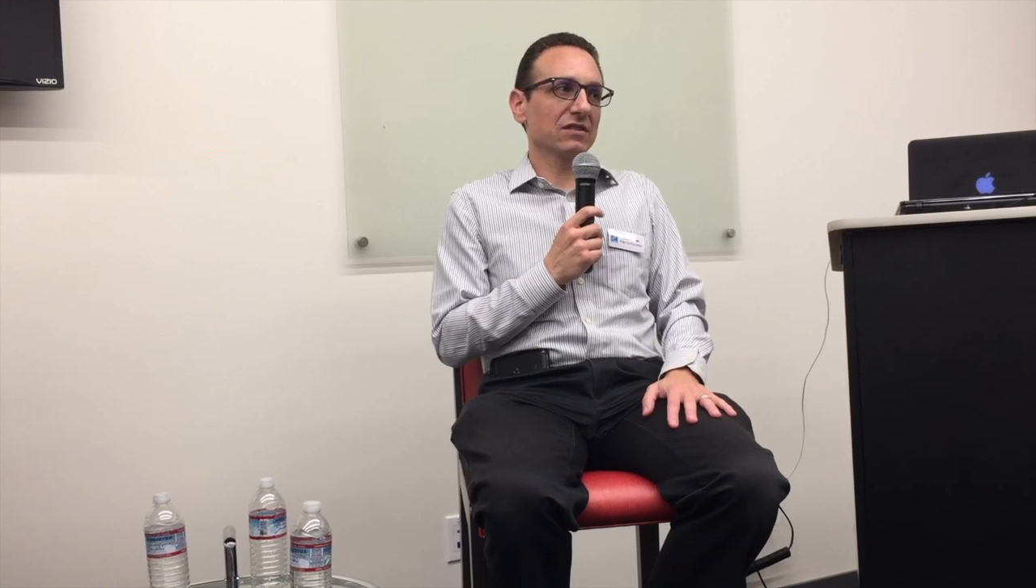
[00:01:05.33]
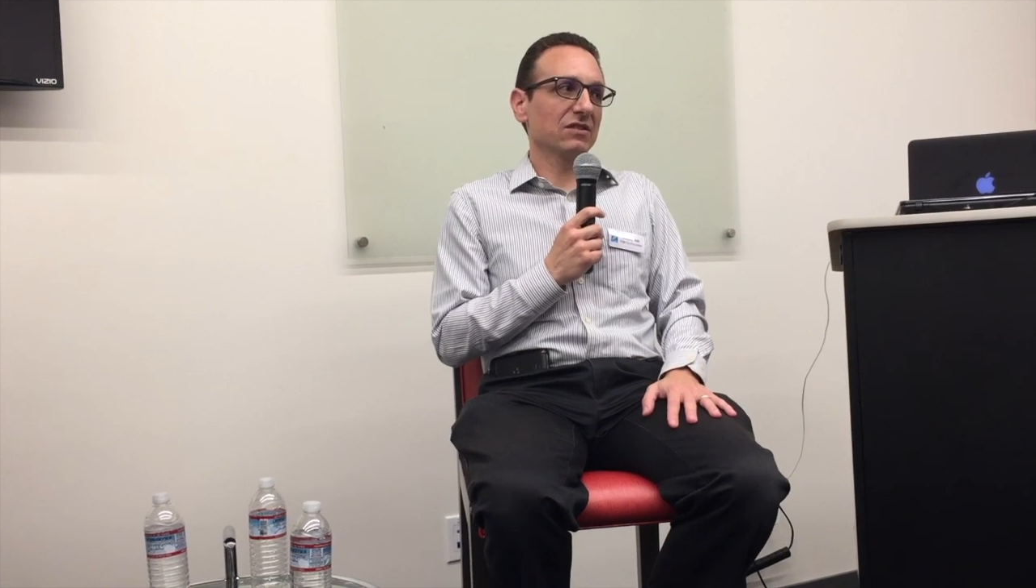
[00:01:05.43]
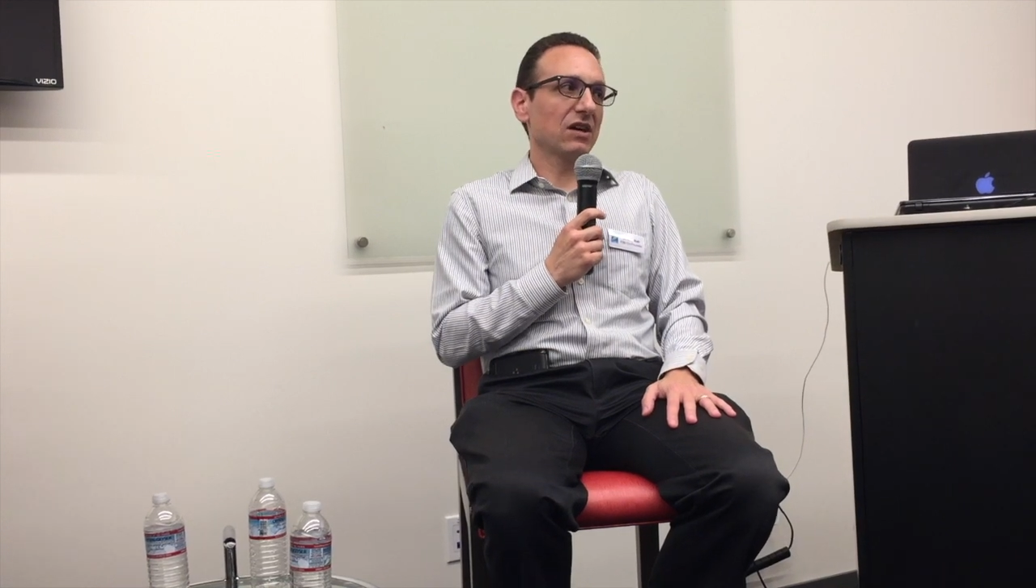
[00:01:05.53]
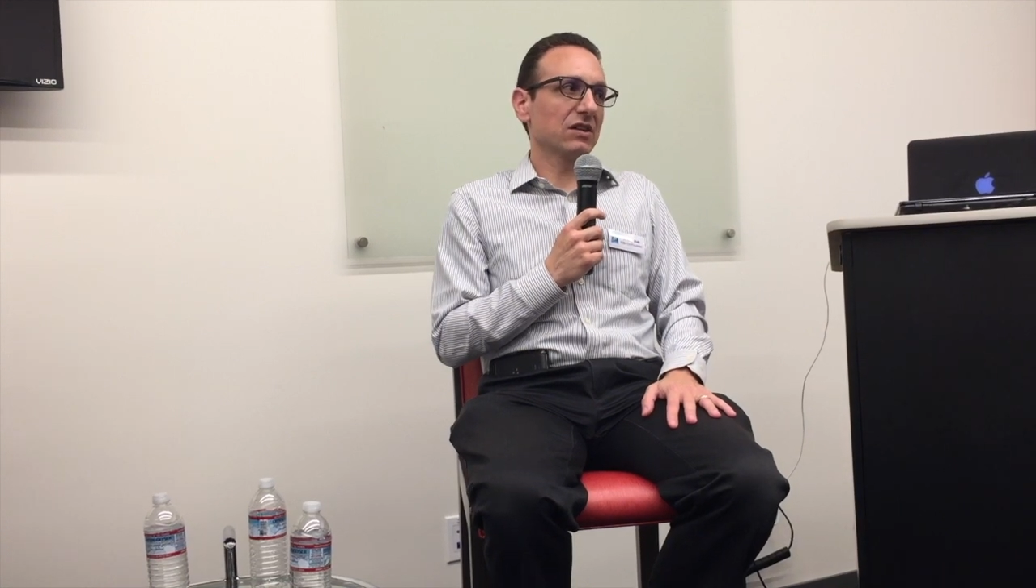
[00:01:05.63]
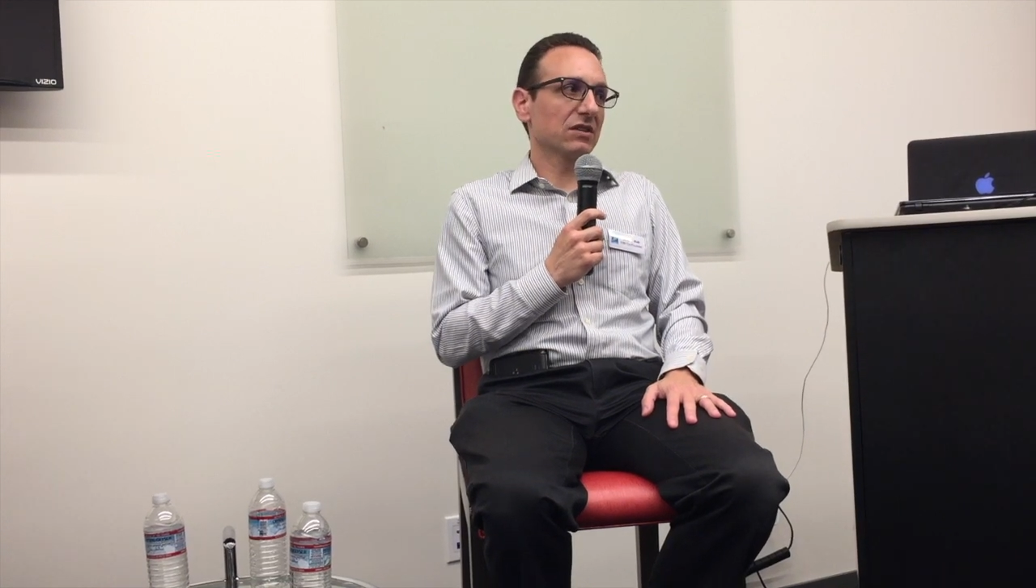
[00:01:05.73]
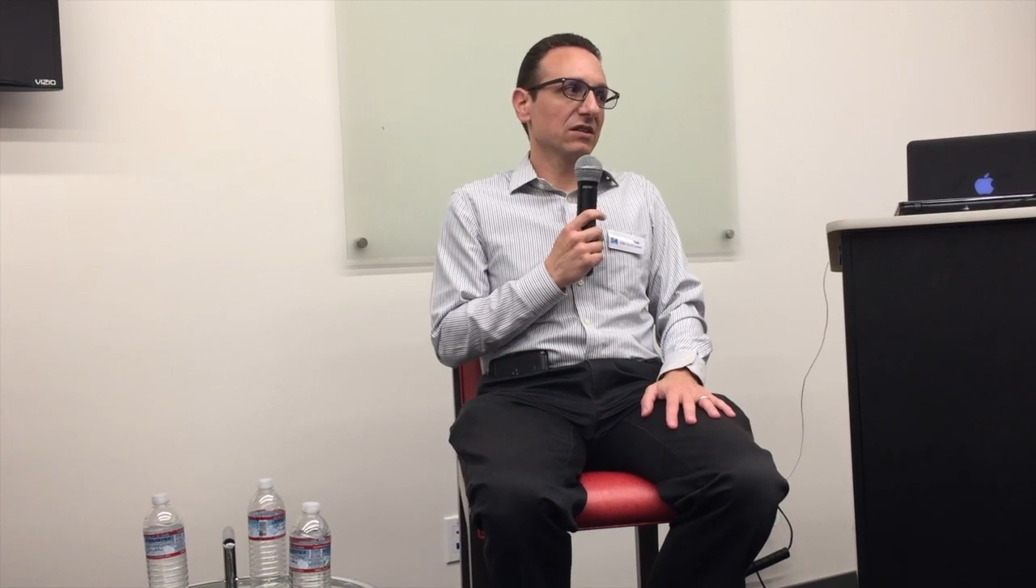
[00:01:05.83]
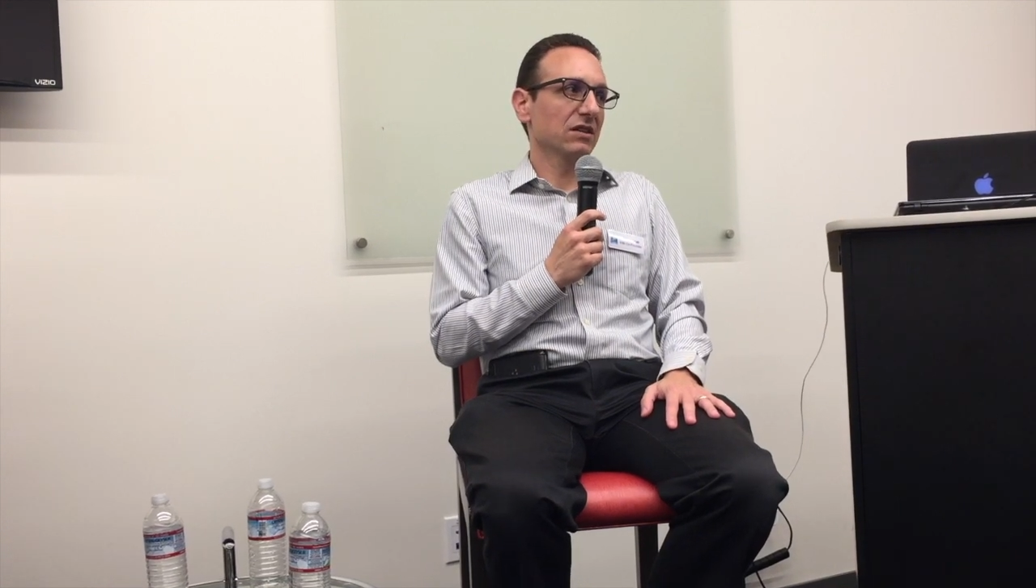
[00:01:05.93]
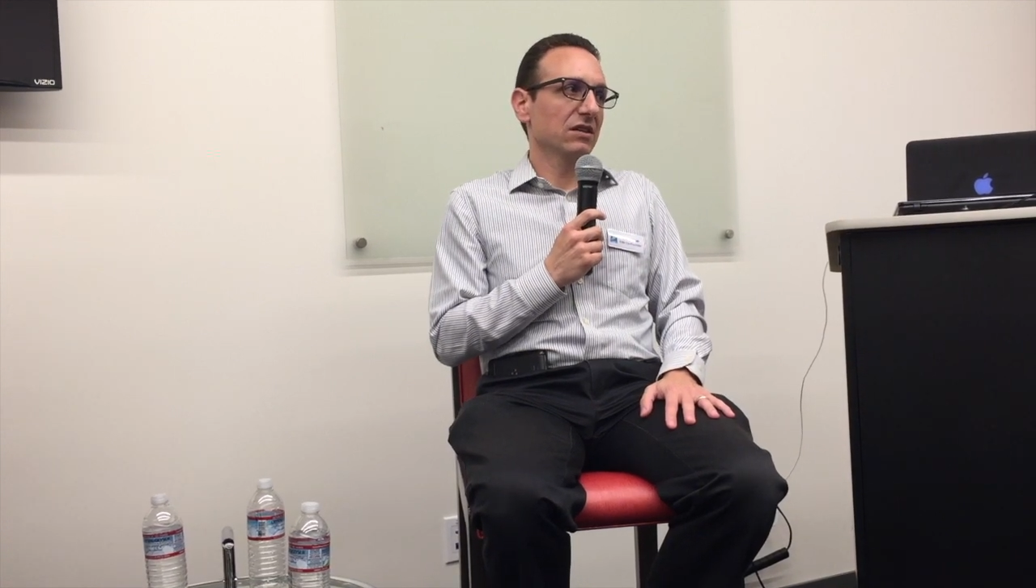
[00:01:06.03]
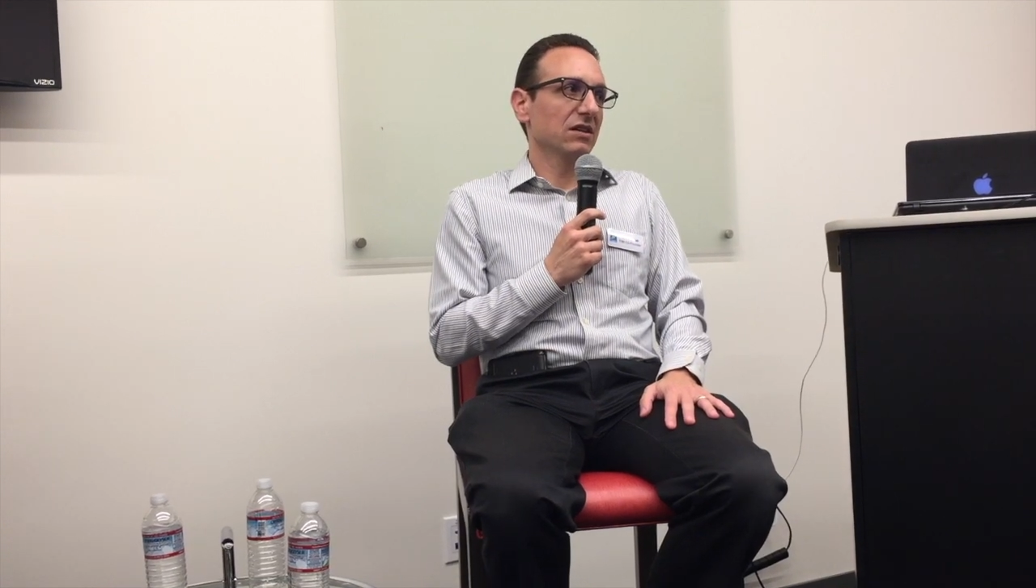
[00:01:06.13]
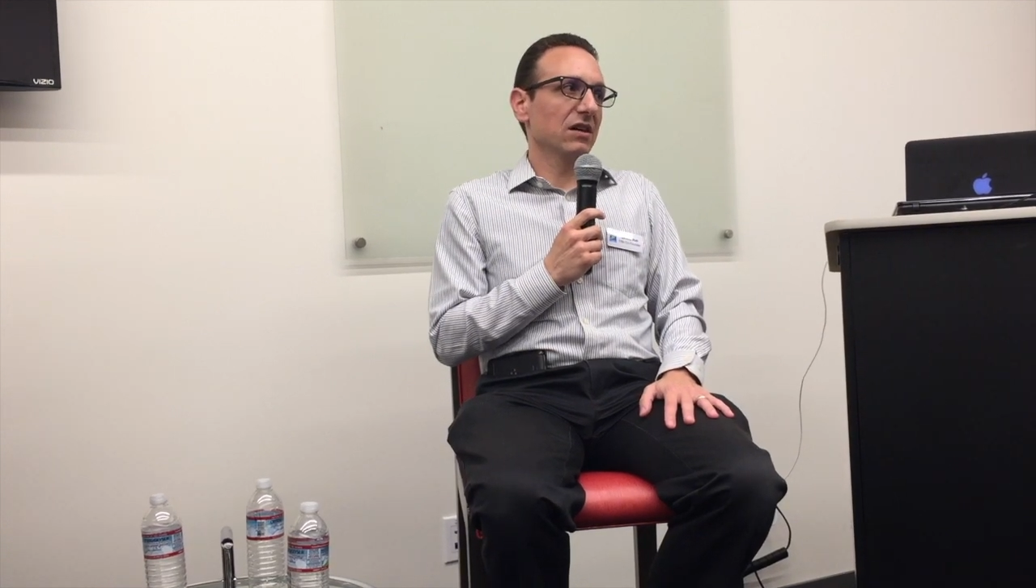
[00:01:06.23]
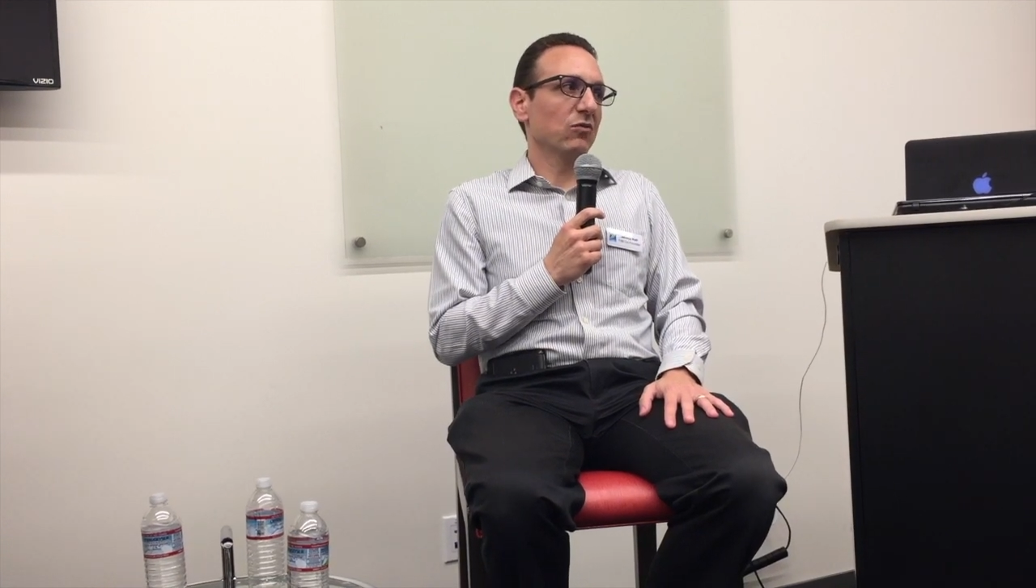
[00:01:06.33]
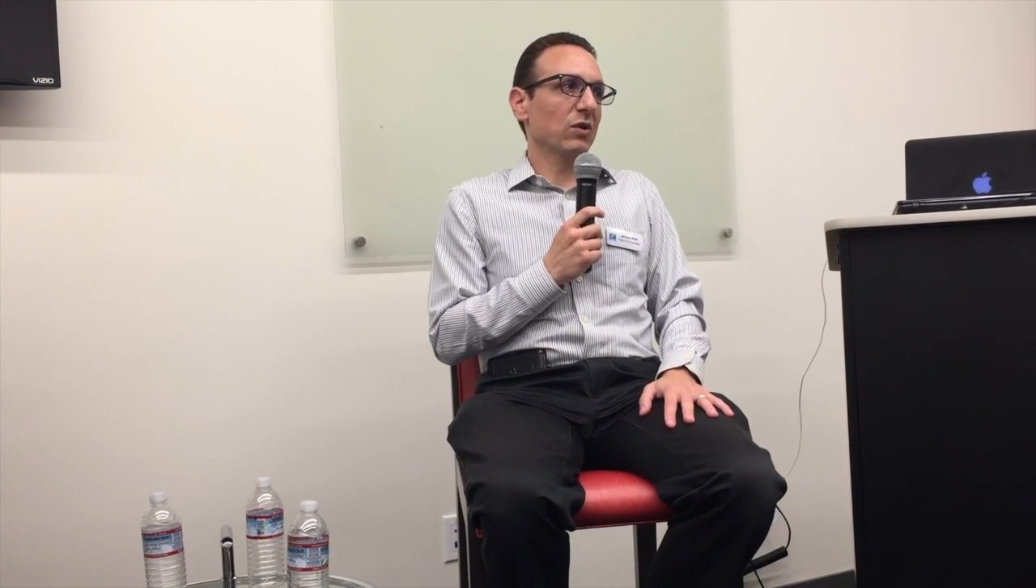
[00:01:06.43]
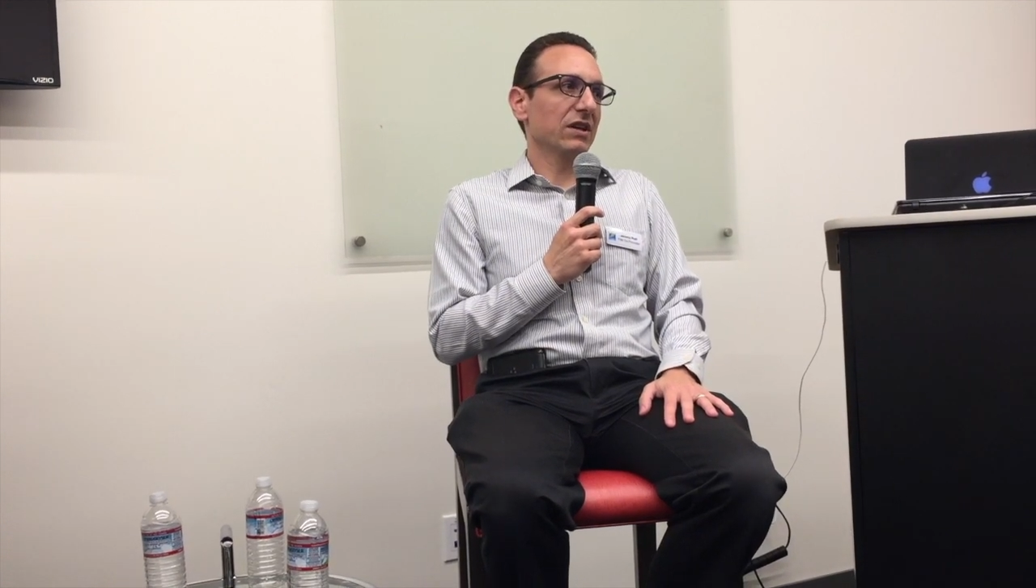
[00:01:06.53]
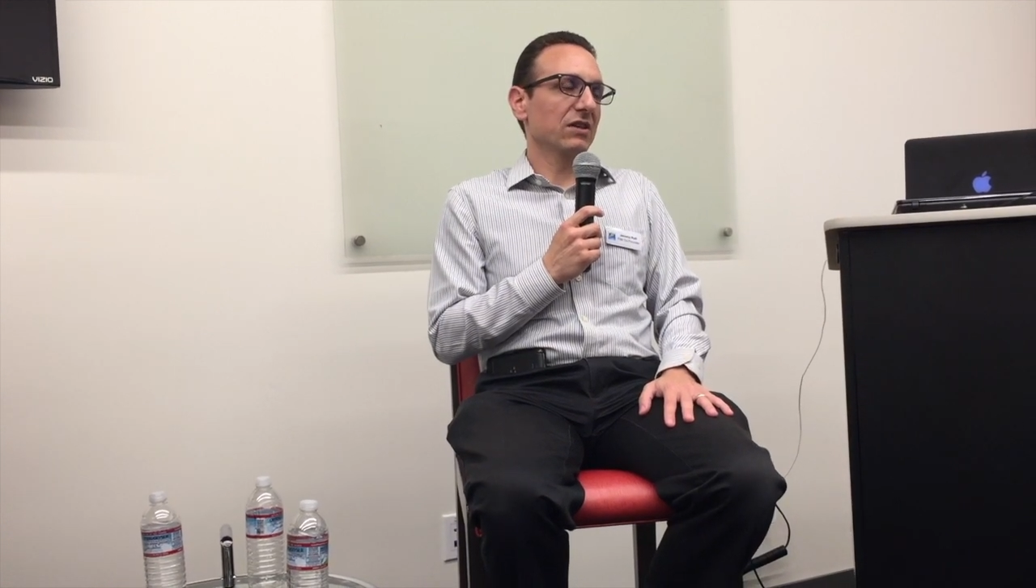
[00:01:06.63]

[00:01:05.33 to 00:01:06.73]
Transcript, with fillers: the dollar of what,